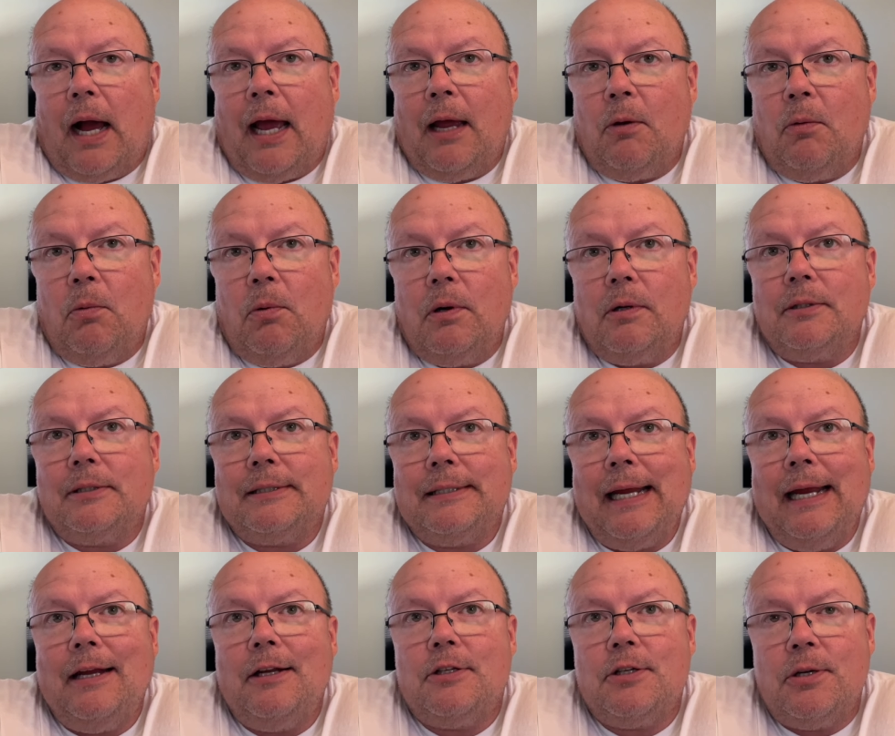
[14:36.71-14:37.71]
I will
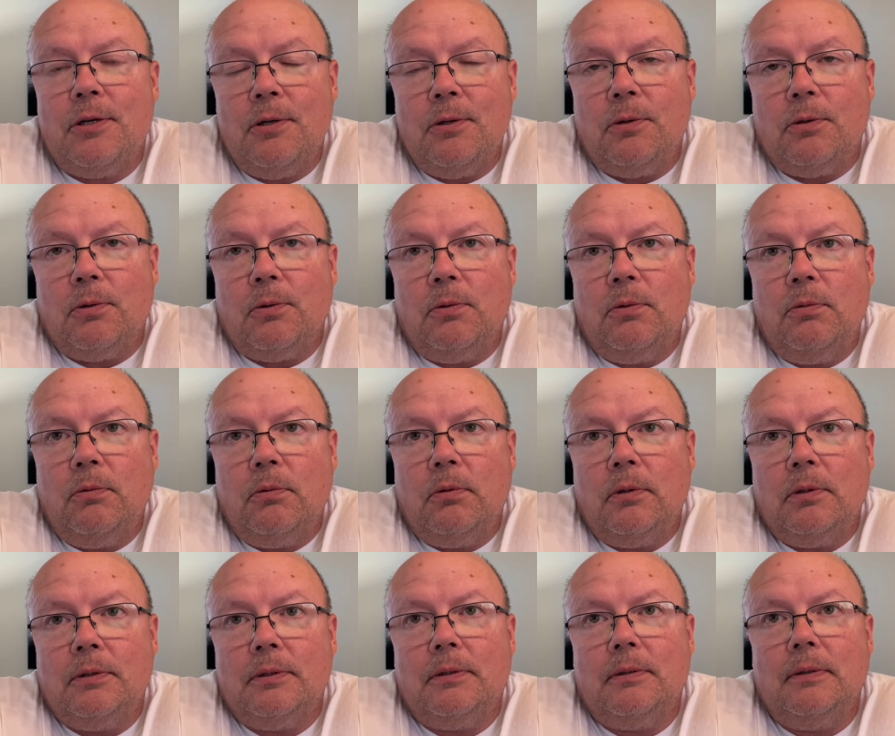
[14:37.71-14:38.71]
say too,
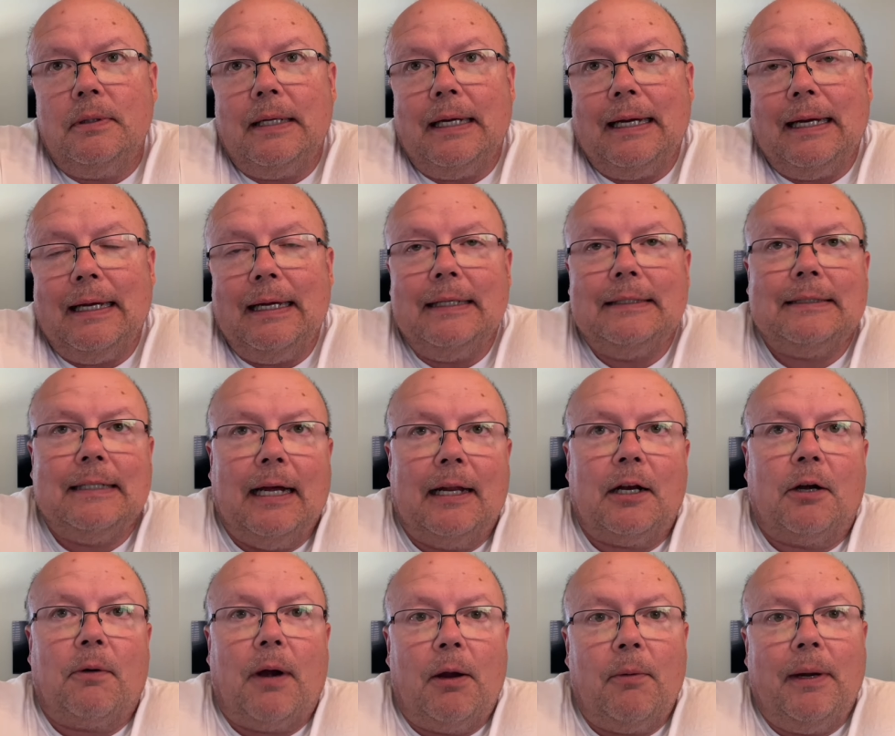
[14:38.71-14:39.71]
it's not
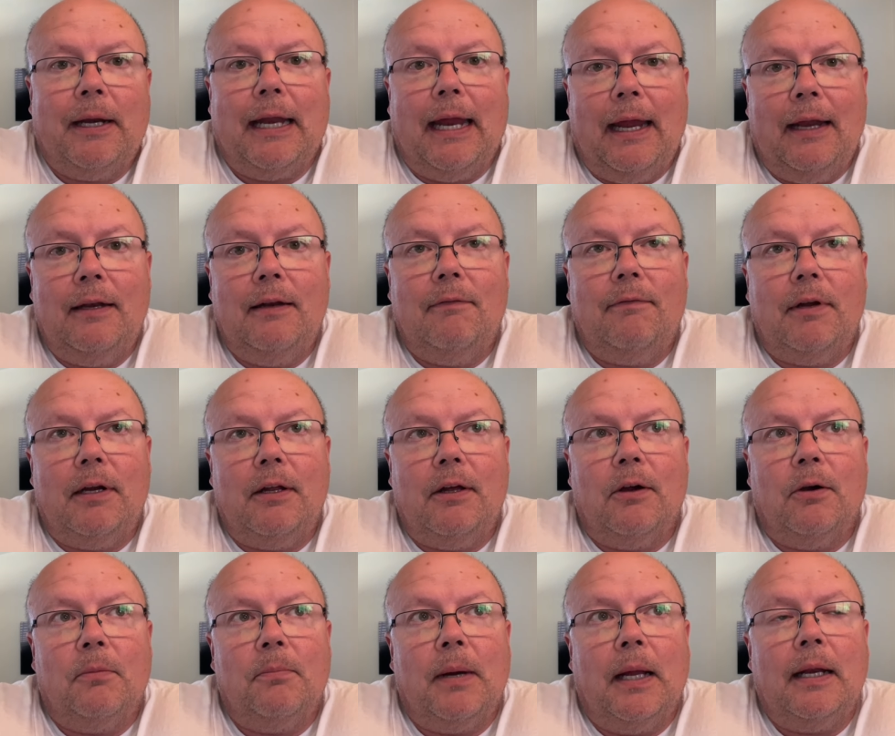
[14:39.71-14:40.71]
a great way to end the
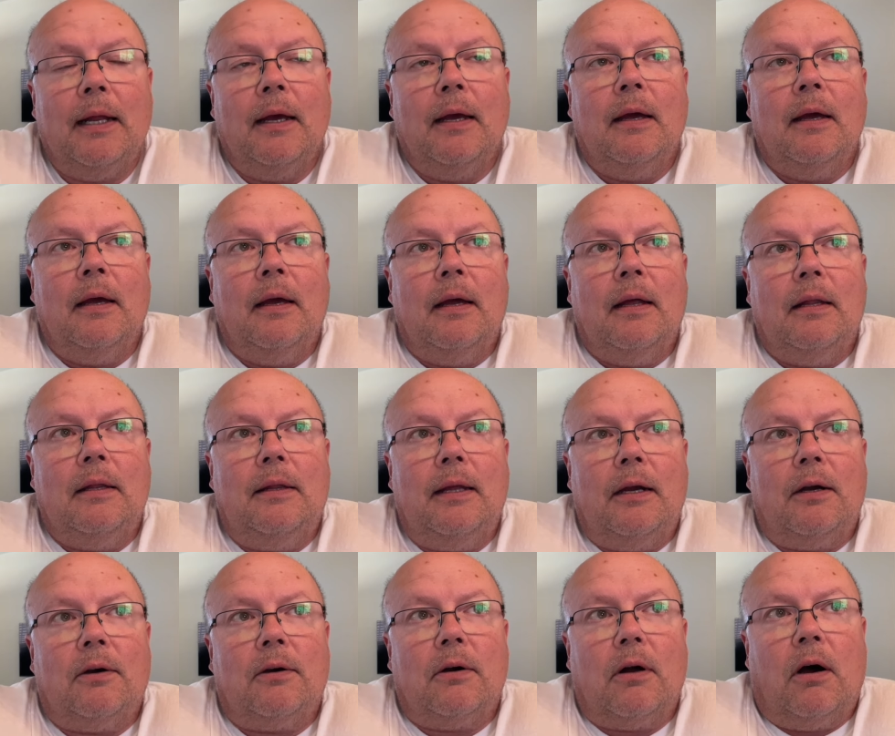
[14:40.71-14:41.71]
video, but
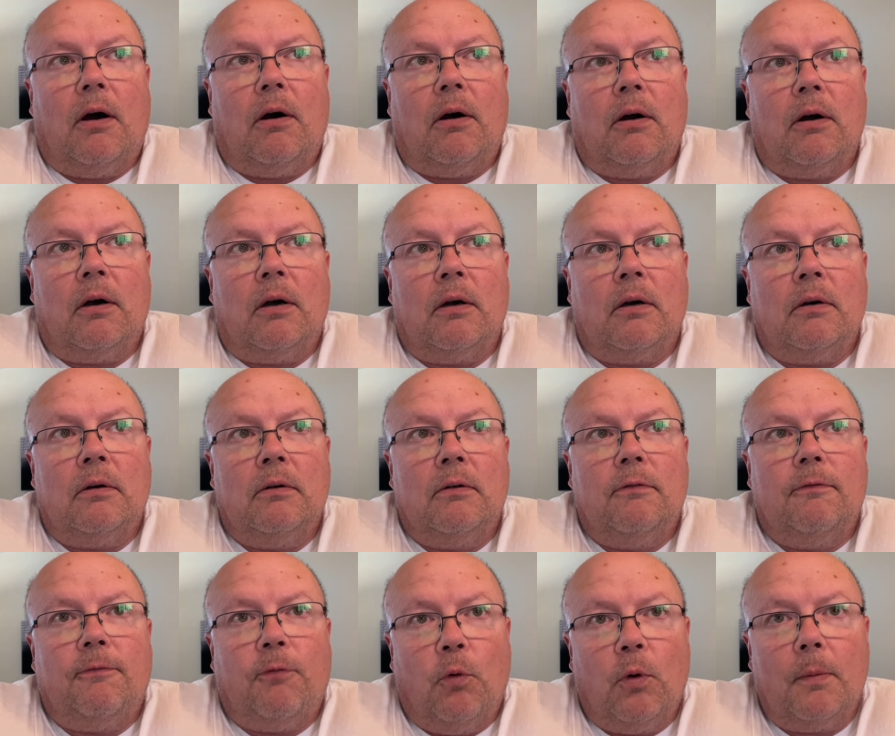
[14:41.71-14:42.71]
there are
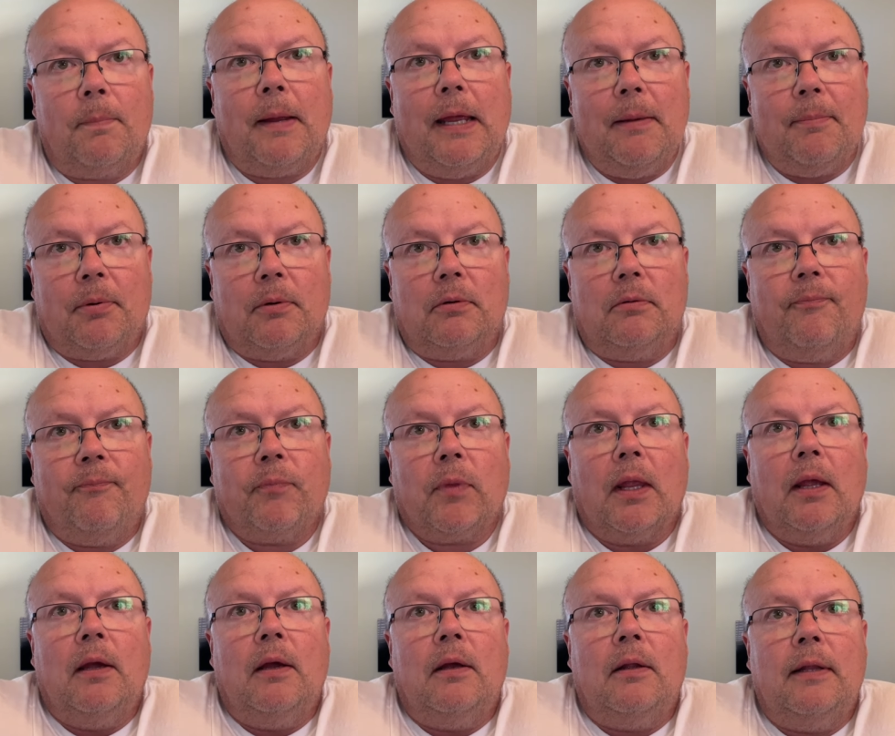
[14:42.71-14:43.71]
4 people
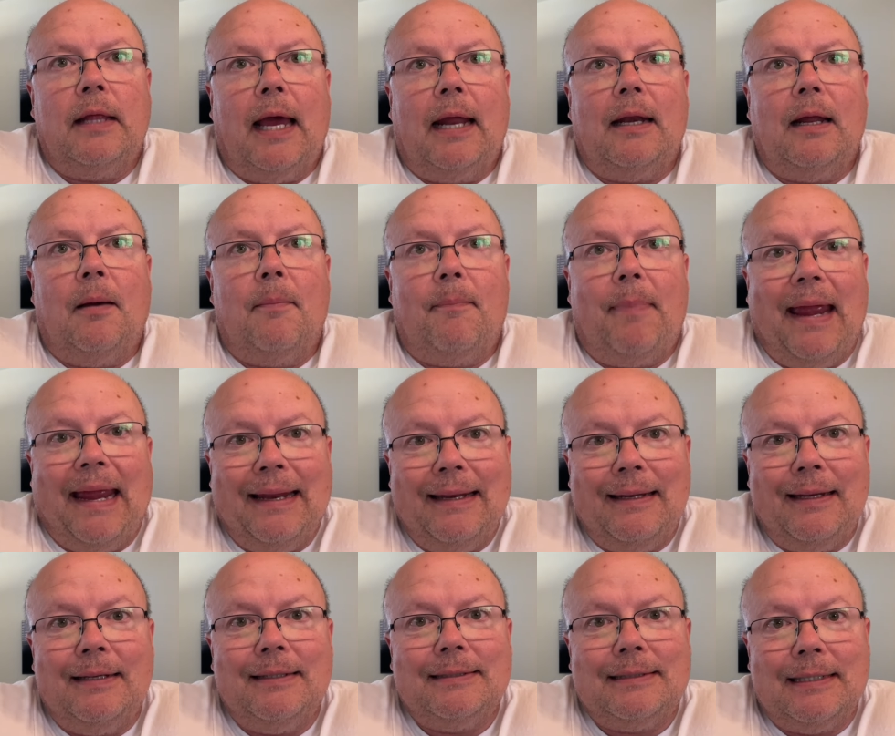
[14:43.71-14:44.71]
that
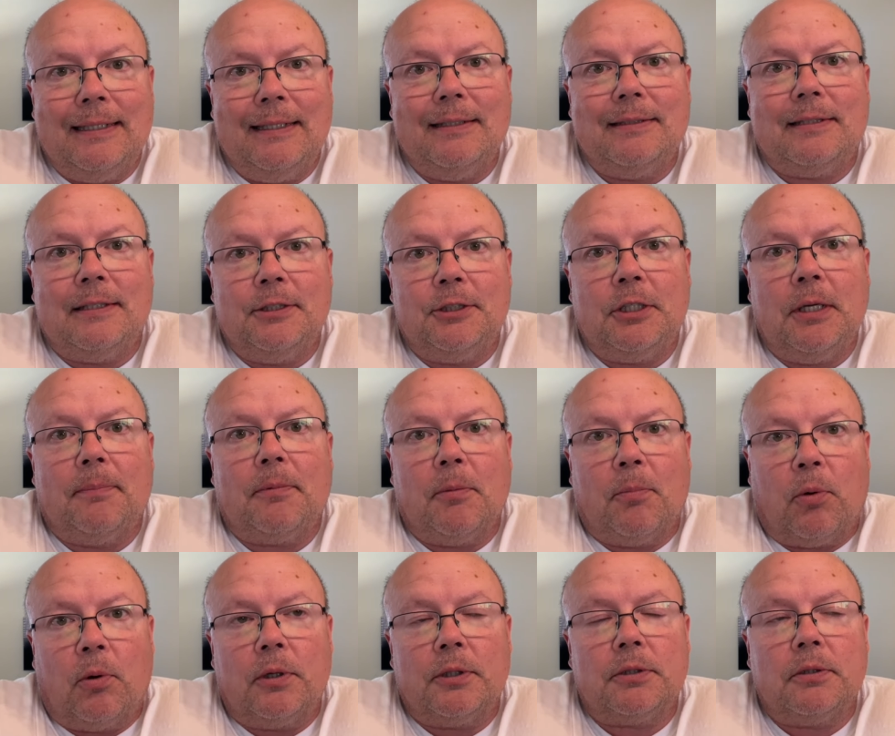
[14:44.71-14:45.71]
abandoned citizenship to
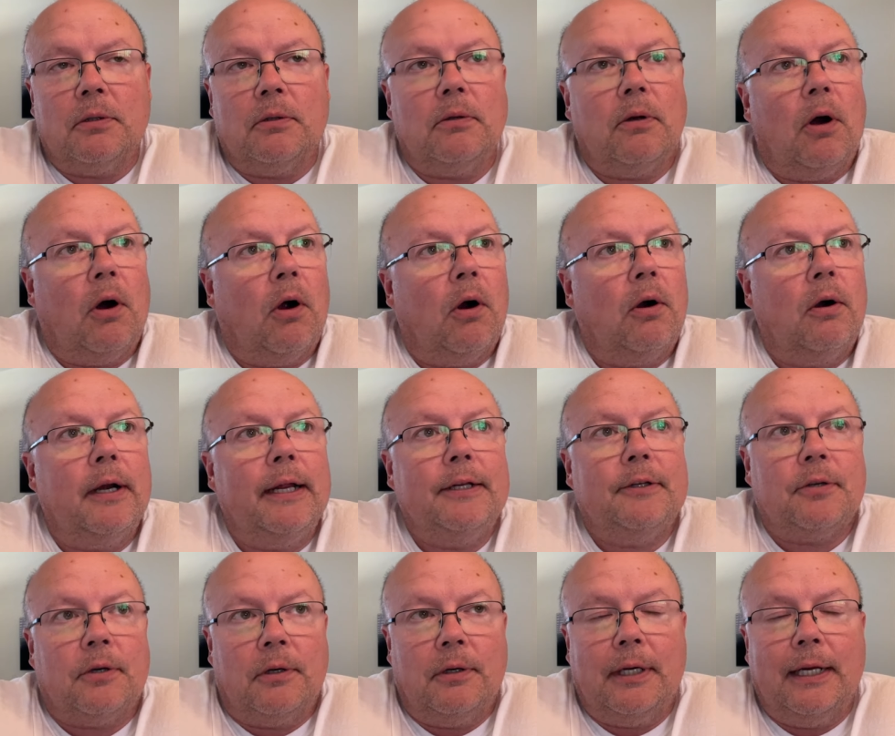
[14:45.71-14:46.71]
Portugal, already
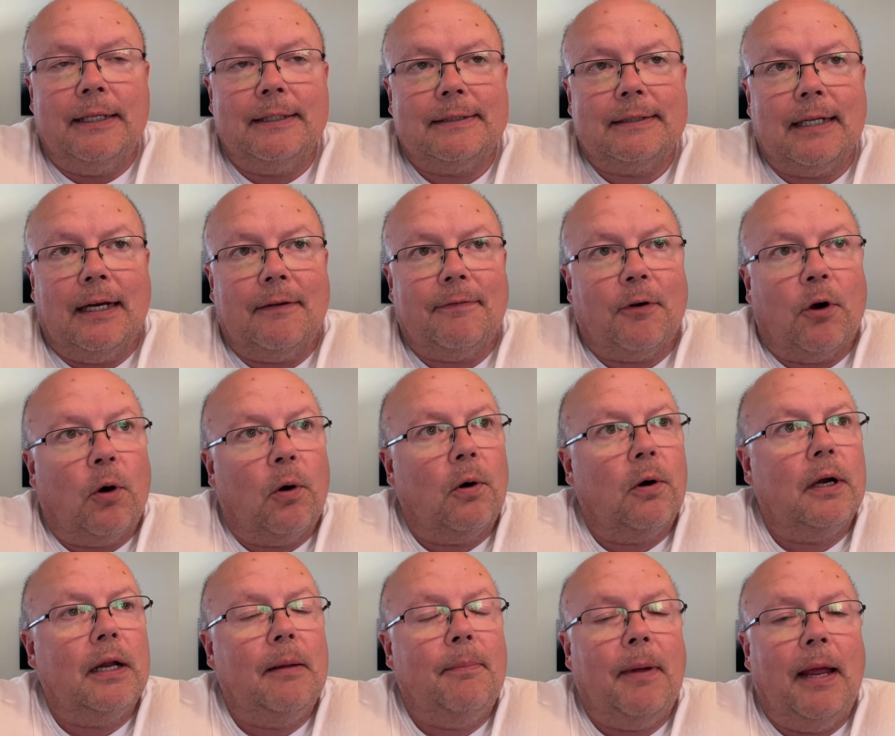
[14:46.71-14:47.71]
turned in stuff,
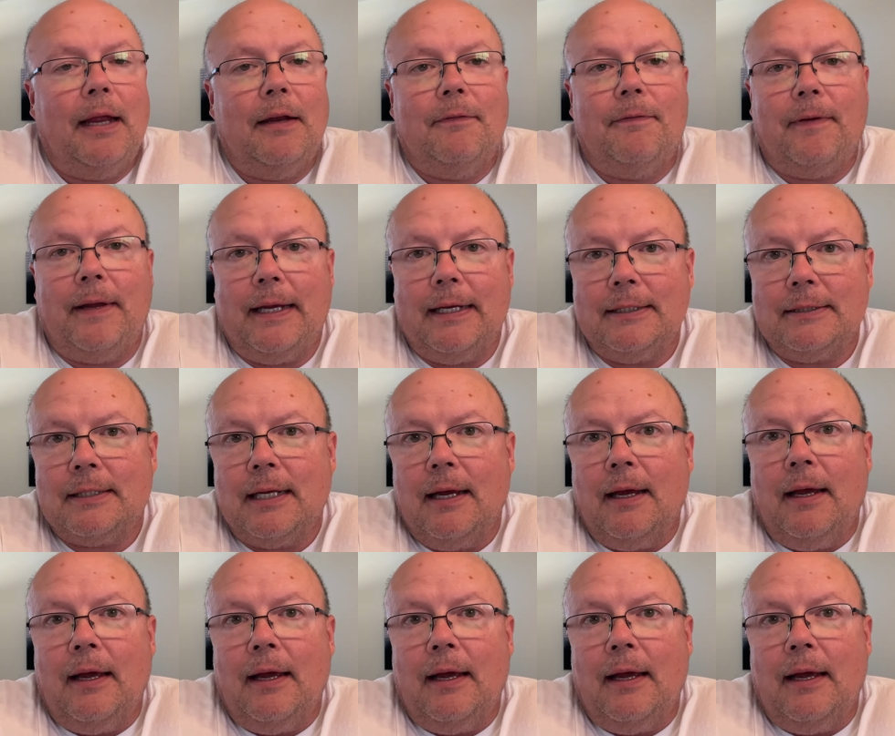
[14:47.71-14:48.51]
already paid fees,